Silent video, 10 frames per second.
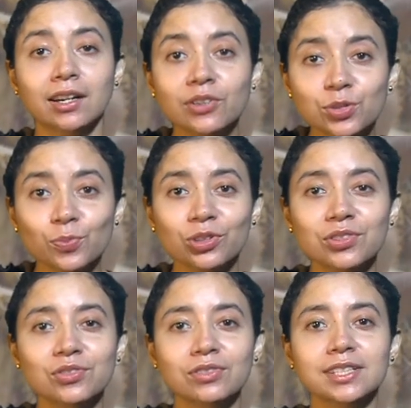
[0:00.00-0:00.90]

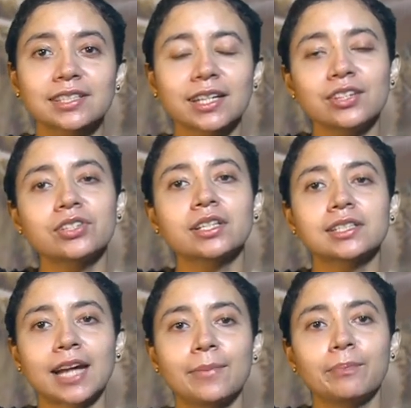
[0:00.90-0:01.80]
corresponds to the changing
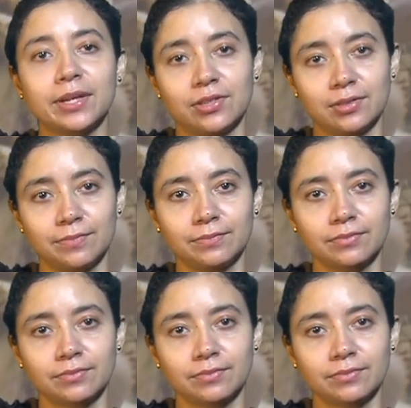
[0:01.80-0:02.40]
time pattern.